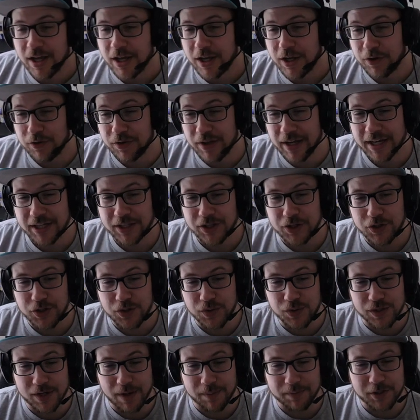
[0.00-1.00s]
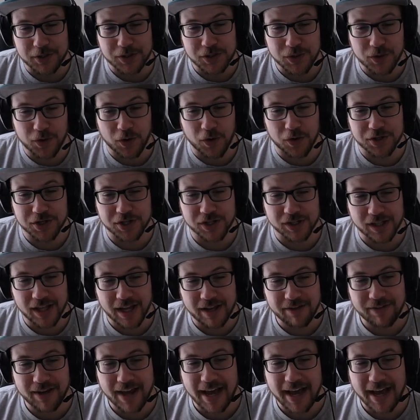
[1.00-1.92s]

you then get to choose up to 2 cards in your life,